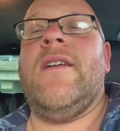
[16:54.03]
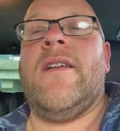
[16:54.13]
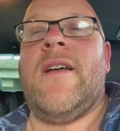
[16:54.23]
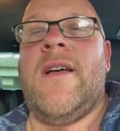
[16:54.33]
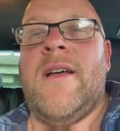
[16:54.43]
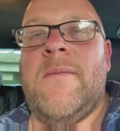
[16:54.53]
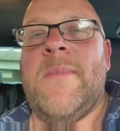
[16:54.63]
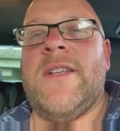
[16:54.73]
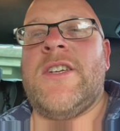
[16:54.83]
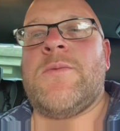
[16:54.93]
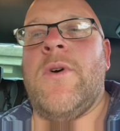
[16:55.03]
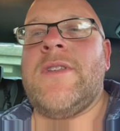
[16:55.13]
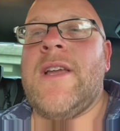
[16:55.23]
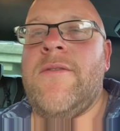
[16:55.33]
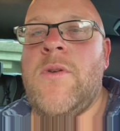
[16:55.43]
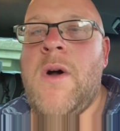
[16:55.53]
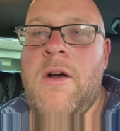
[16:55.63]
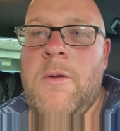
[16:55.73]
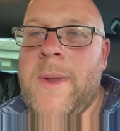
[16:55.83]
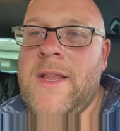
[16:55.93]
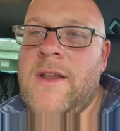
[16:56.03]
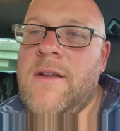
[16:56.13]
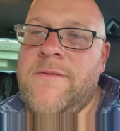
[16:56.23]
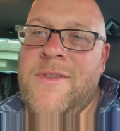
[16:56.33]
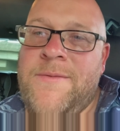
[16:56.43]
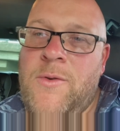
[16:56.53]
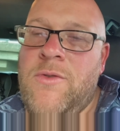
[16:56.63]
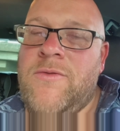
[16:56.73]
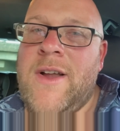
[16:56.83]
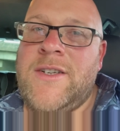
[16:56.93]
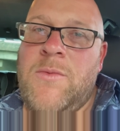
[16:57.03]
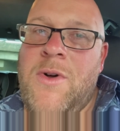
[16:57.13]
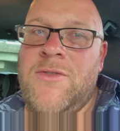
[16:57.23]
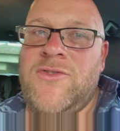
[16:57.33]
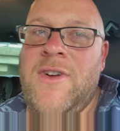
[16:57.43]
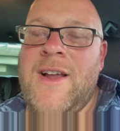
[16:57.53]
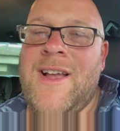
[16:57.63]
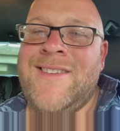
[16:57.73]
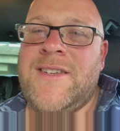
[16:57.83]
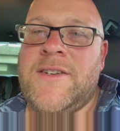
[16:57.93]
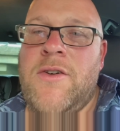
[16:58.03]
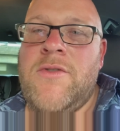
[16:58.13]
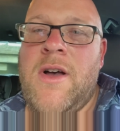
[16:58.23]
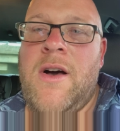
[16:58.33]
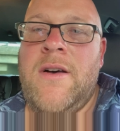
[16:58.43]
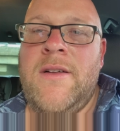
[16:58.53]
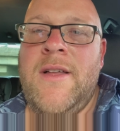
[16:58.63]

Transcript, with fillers: But just wanted to give you our opinion of the Ford Ranger Wildtrak as a tow car,